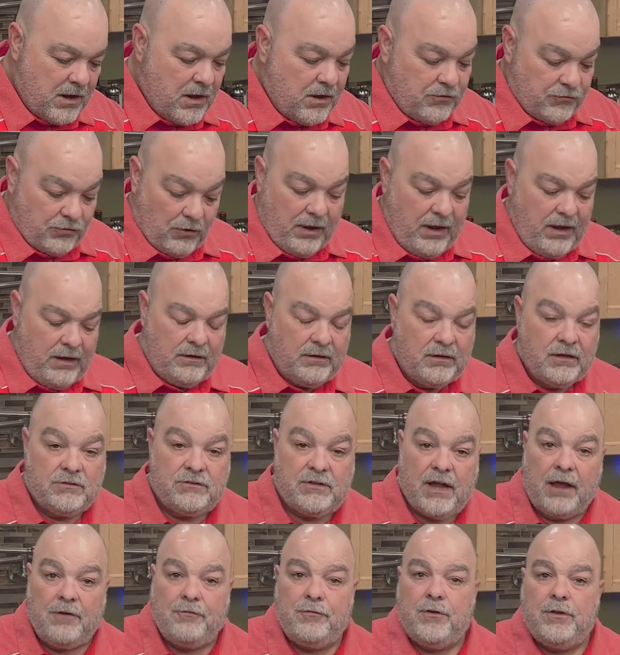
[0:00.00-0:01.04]
So hey,
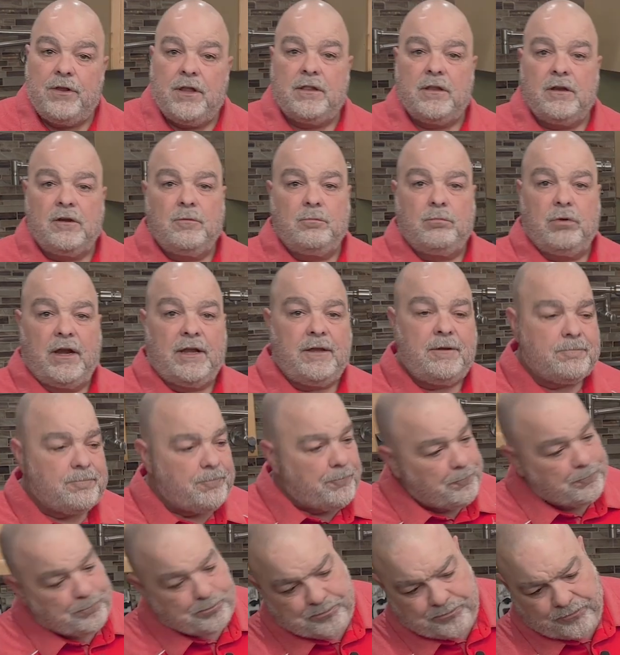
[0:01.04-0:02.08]
time for another little break.
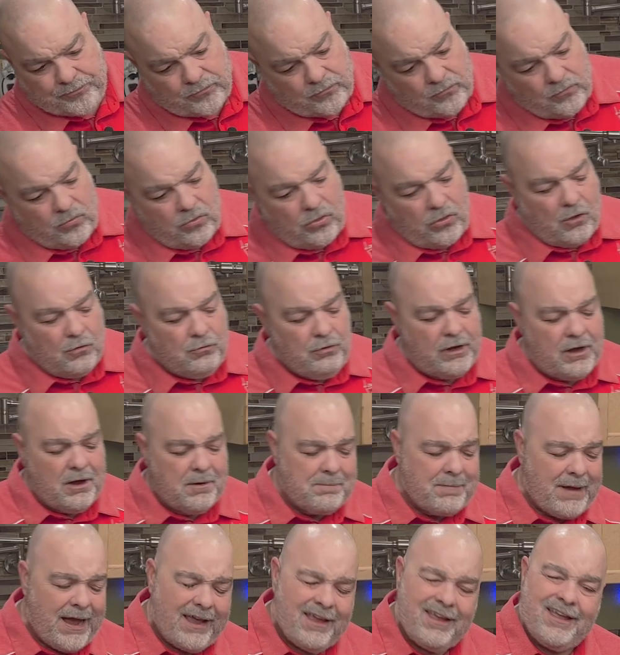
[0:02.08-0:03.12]
When we come
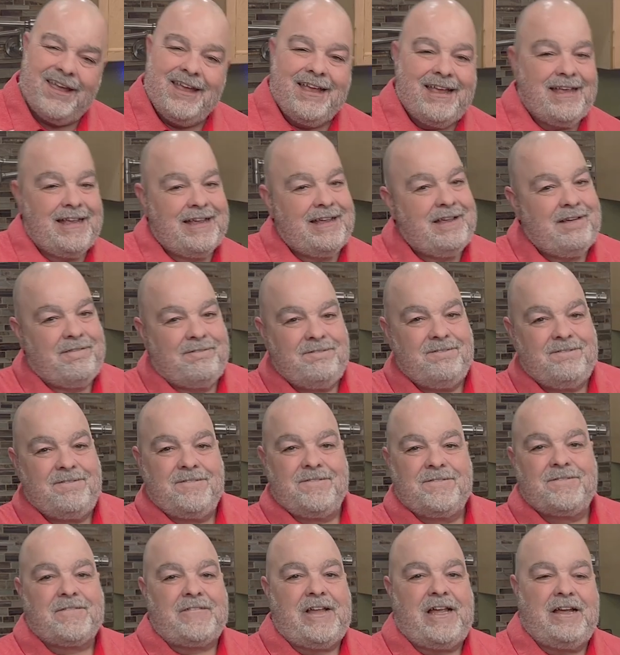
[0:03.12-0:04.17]
back,
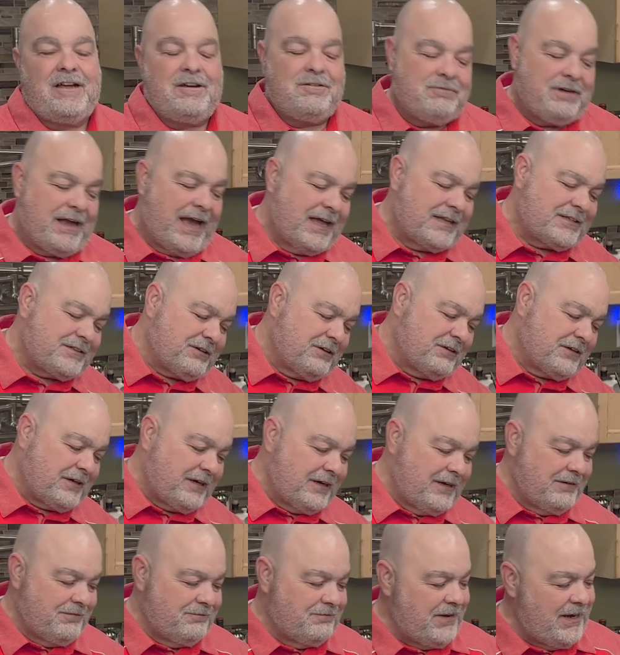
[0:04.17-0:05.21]
we got to start
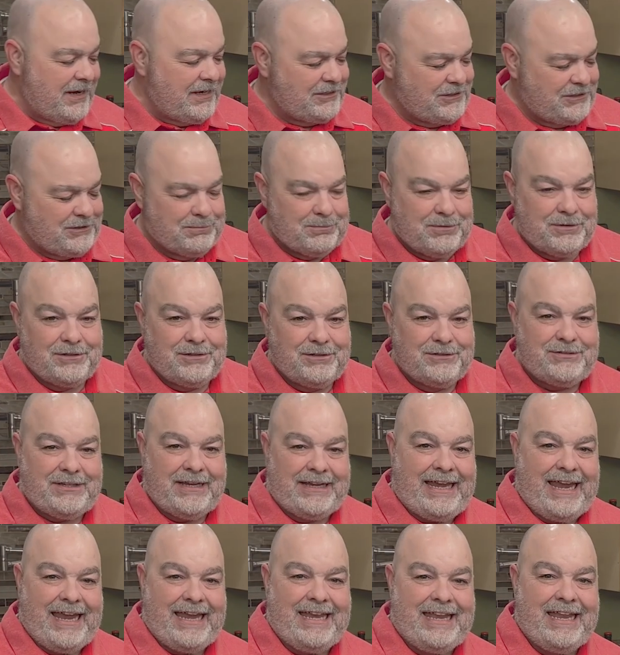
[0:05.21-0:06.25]
cutting vegetables and
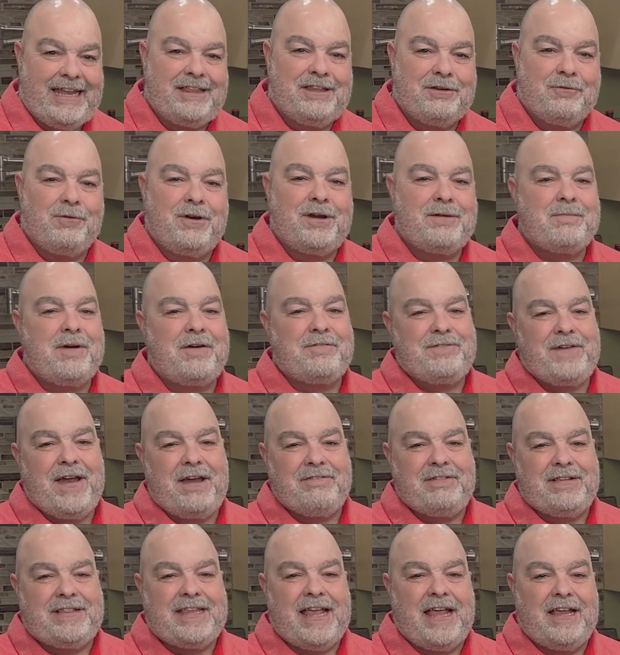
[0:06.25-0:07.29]
getting into one of my
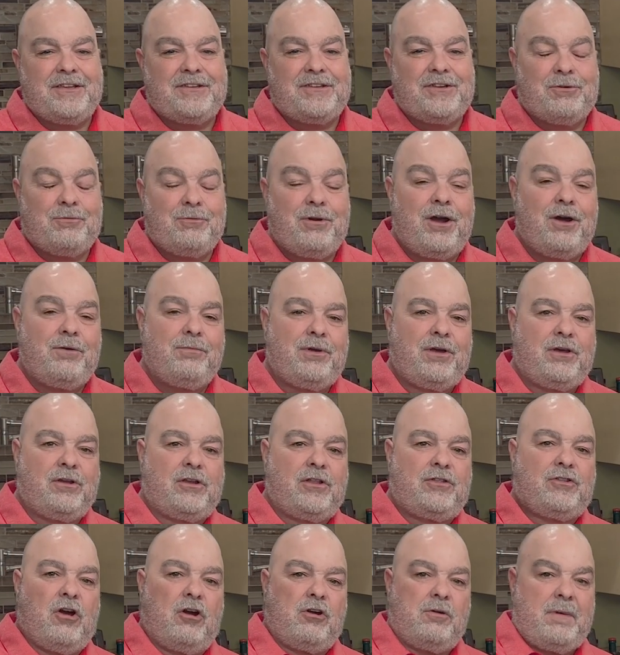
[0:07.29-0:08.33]
favorite things in the world. We're going
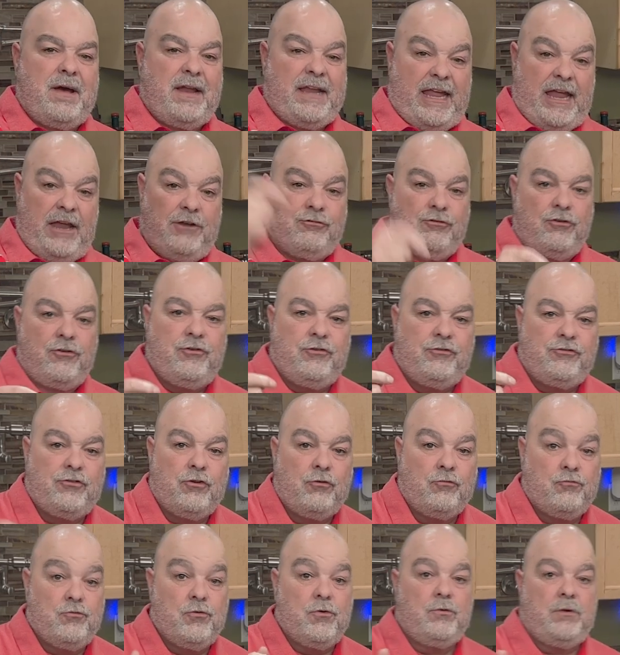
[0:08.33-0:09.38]
to talk about introducing
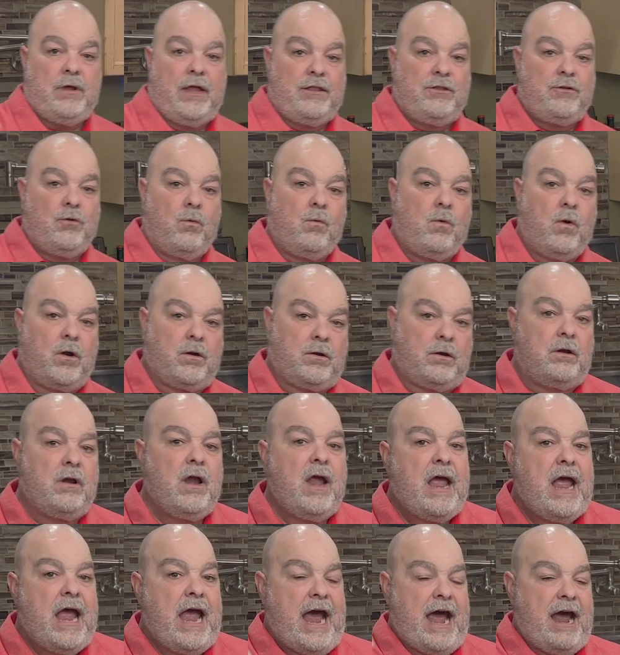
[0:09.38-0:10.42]
roux into water.
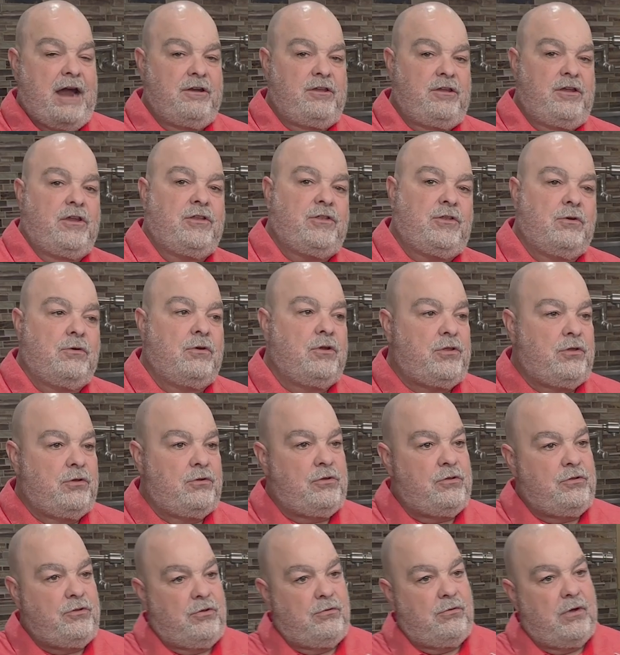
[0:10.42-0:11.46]
How do you do it? Do
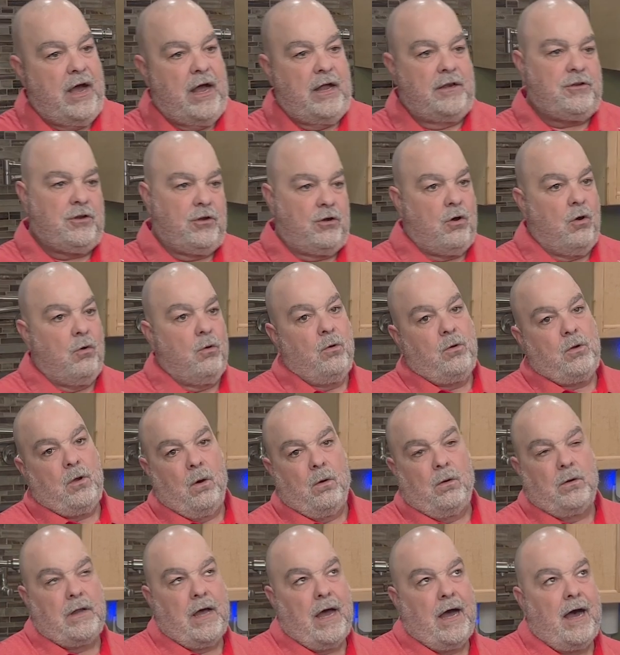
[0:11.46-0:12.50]
you do hot to cold,
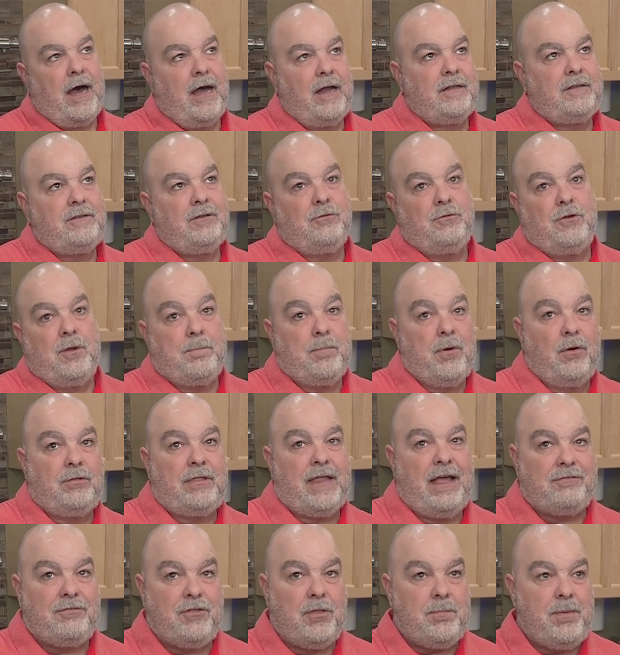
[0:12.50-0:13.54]
cold to hot? Do they both
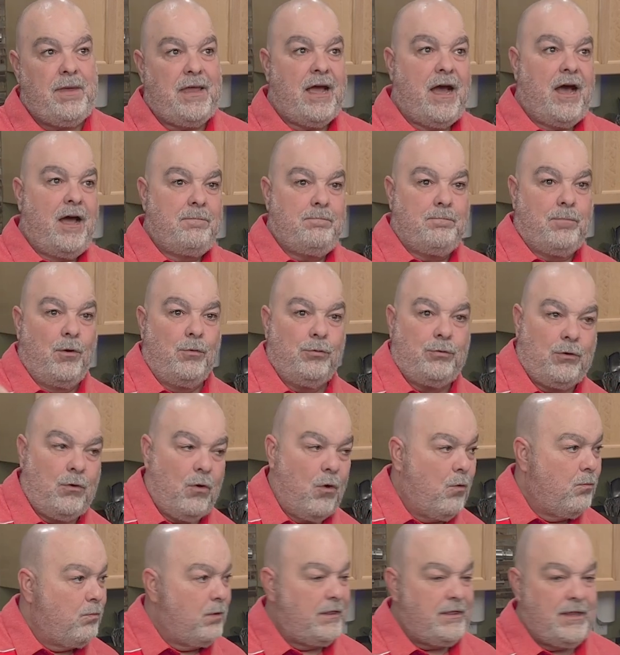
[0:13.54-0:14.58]
have to be hot, both
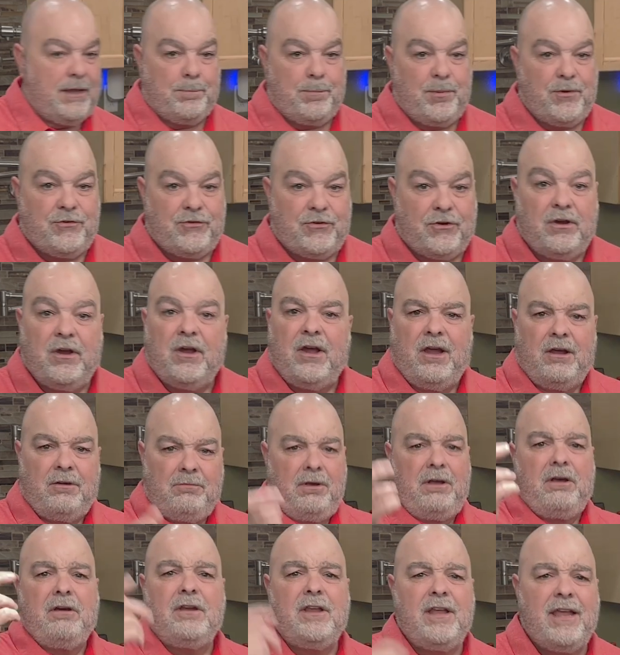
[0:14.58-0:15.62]
cold, with temperature? We're
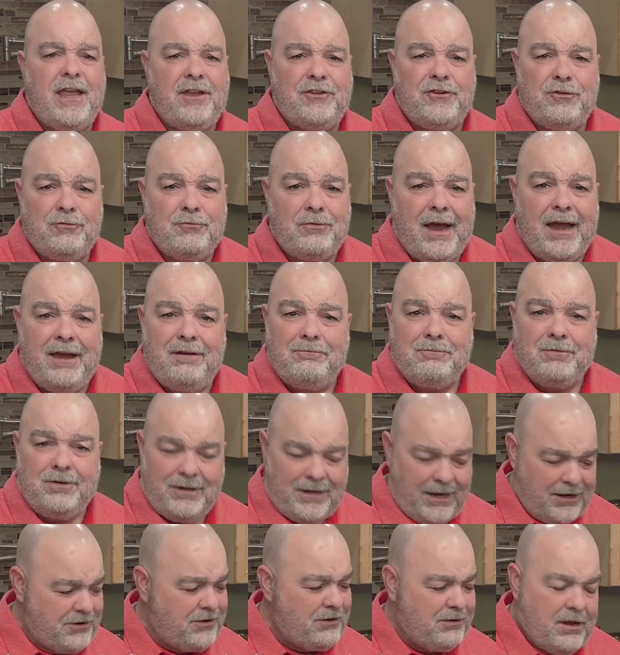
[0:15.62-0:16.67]
going to get you right. We'll
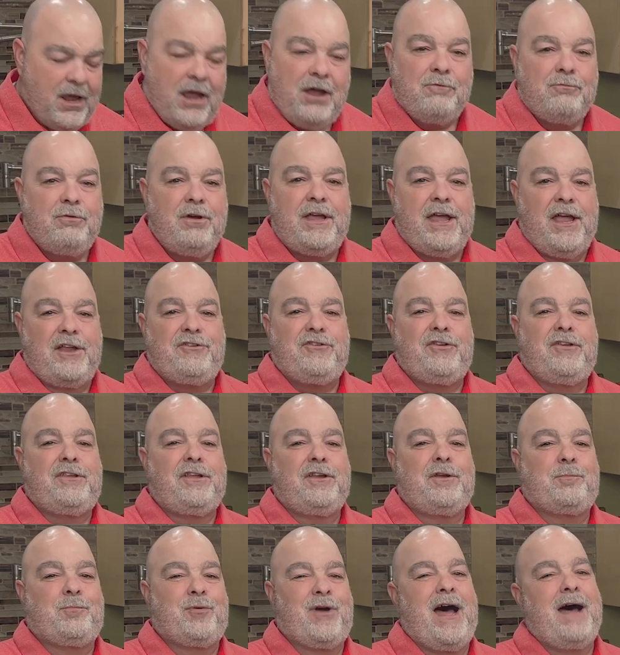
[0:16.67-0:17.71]
get you to
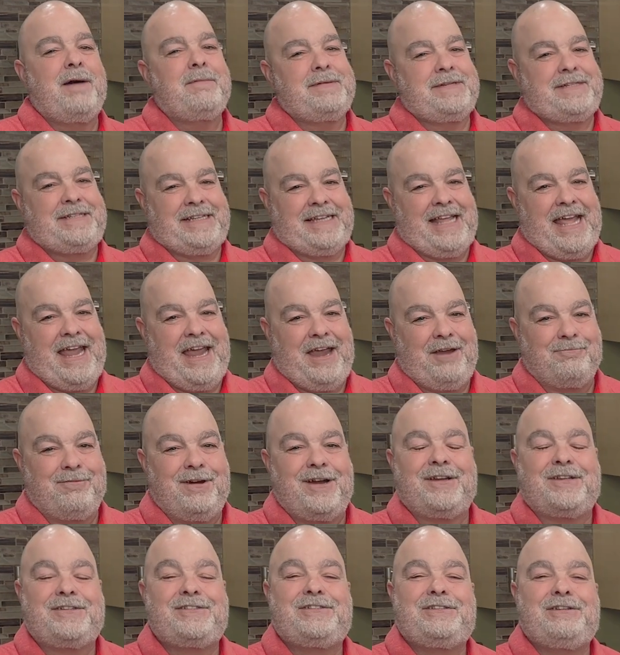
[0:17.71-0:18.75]
the promised land where
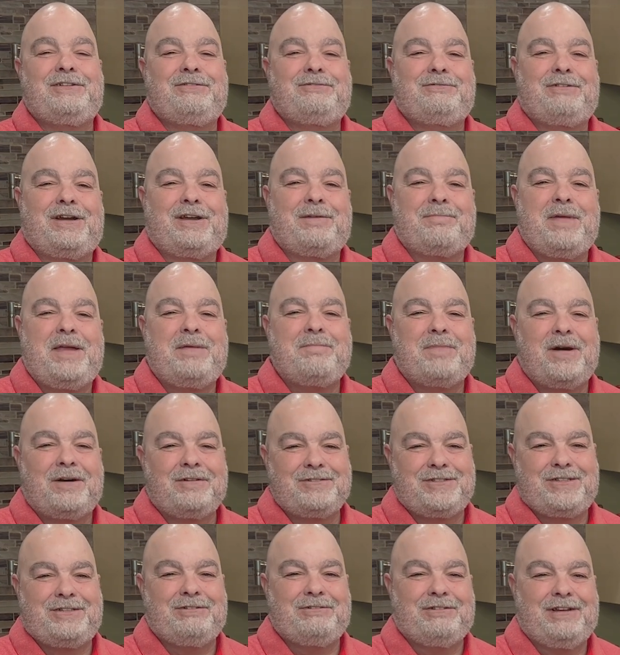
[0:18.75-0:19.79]
the meatball
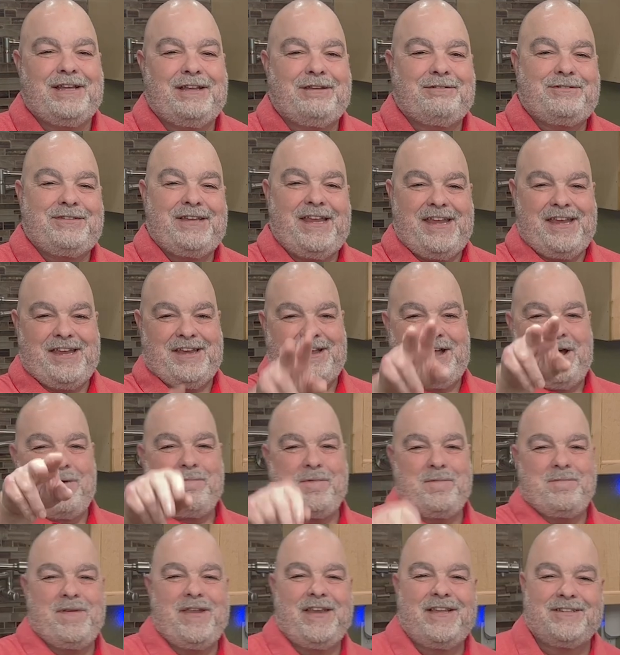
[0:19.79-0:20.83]
stew lives. See you in a couple
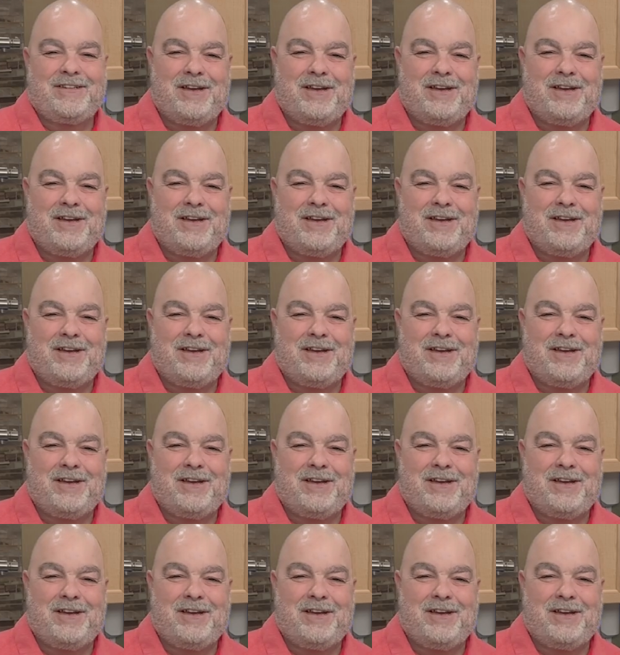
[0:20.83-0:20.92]
of minutes.